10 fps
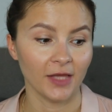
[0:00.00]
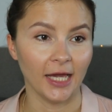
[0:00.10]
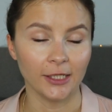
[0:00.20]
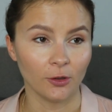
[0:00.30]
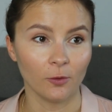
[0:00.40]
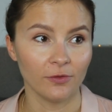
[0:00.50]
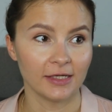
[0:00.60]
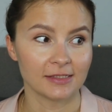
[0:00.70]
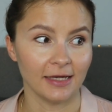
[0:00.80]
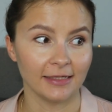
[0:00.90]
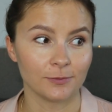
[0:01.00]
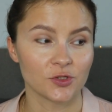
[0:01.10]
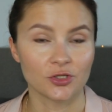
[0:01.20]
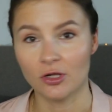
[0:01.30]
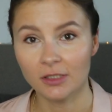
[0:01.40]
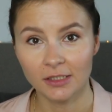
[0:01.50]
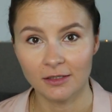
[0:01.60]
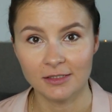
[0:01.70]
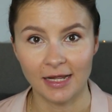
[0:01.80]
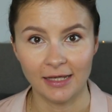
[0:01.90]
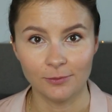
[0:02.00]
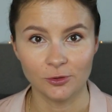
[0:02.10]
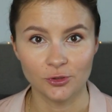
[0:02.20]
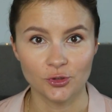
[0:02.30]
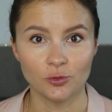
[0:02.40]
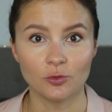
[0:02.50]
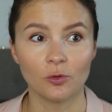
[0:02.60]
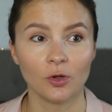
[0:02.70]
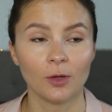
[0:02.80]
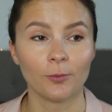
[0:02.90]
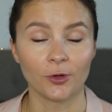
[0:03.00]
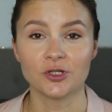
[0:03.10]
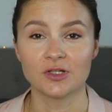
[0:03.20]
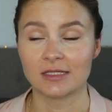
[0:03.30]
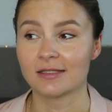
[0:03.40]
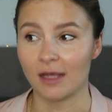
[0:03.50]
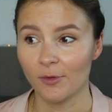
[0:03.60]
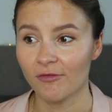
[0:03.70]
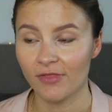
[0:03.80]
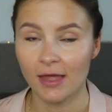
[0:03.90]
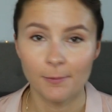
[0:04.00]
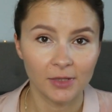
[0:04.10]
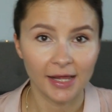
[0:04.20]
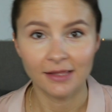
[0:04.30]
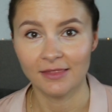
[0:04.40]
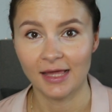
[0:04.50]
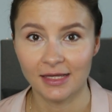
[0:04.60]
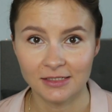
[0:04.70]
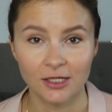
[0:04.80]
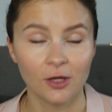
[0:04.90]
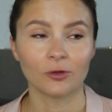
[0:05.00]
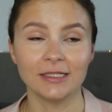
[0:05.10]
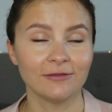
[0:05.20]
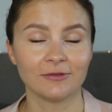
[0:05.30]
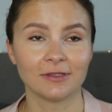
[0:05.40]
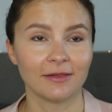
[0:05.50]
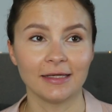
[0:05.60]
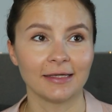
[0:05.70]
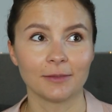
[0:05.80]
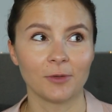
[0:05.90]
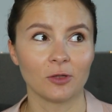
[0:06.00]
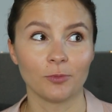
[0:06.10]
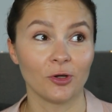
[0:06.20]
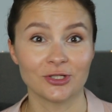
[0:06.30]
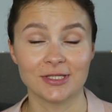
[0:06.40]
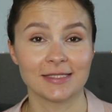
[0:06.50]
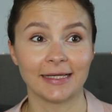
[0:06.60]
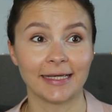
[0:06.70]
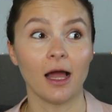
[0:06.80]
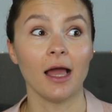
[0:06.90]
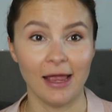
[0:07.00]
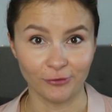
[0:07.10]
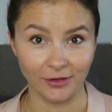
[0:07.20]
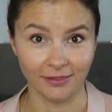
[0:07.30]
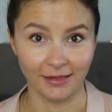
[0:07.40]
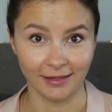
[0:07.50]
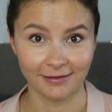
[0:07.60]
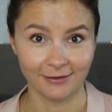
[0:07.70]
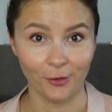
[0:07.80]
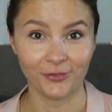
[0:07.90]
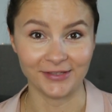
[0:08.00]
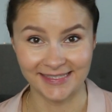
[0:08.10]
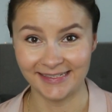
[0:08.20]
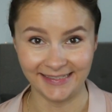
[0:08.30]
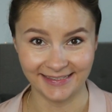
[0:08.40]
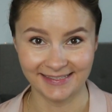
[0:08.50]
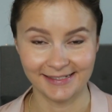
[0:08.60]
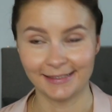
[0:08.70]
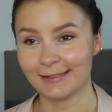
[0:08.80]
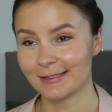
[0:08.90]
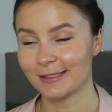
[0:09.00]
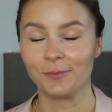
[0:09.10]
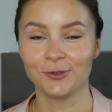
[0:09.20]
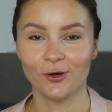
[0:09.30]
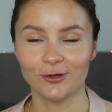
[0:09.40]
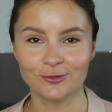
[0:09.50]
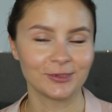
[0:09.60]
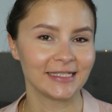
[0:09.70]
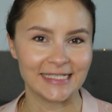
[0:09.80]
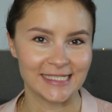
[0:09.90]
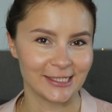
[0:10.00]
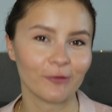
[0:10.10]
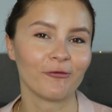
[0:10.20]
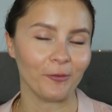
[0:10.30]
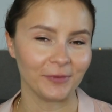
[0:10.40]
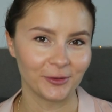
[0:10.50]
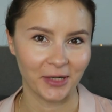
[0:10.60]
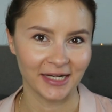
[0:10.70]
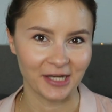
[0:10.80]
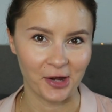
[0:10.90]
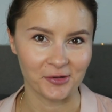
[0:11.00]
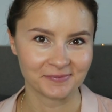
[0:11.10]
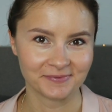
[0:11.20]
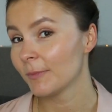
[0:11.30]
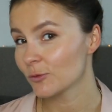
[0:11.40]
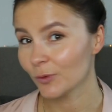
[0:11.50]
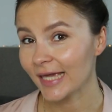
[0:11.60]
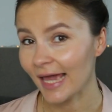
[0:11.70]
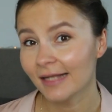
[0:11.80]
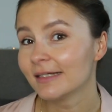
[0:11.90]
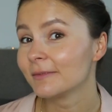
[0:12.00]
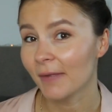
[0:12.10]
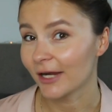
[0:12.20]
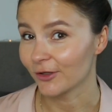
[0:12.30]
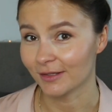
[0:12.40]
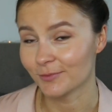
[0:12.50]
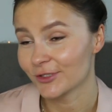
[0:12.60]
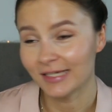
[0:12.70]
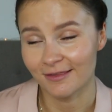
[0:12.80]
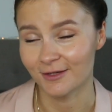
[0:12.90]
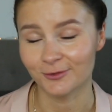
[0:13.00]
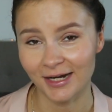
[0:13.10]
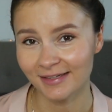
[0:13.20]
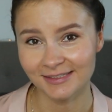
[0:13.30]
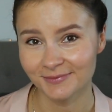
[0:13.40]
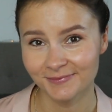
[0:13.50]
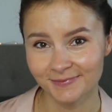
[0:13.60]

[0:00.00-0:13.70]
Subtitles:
I know that I am certainly not able to purchase some of them like that, or even thinking about purchasing everything on this list is beyond realistic for me right now. But we can admire them together, right?